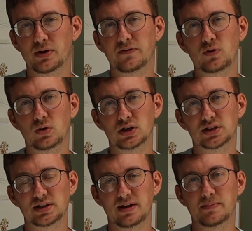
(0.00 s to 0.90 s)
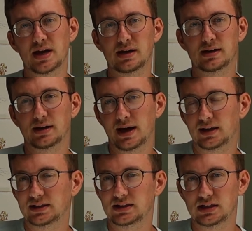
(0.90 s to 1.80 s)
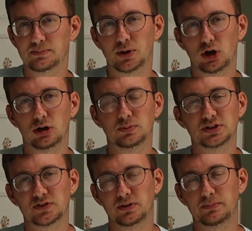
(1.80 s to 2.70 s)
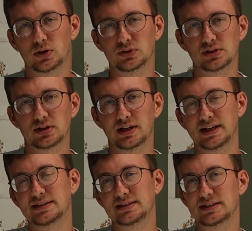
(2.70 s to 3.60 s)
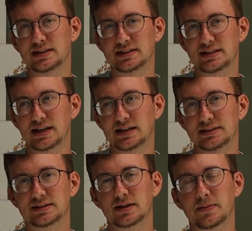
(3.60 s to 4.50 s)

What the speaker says: But of course they make LED bulbs for most lights these days.